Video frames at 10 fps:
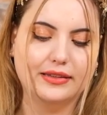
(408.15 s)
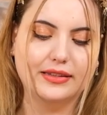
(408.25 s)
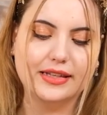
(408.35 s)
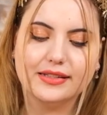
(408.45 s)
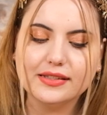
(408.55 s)

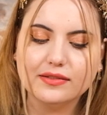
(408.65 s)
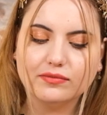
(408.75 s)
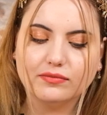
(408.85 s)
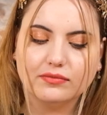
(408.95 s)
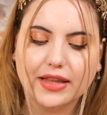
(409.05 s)
this
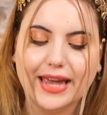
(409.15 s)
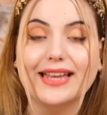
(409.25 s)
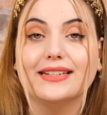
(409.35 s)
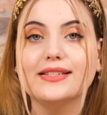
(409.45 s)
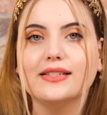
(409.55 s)

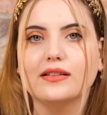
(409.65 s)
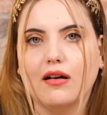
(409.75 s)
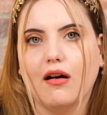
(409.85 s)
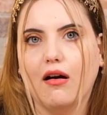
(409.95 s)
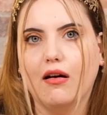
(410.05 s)
hint
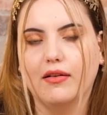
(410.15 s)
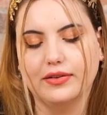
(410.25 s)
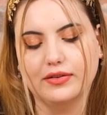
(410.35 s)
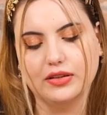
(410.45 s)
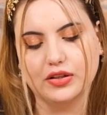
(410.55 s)
on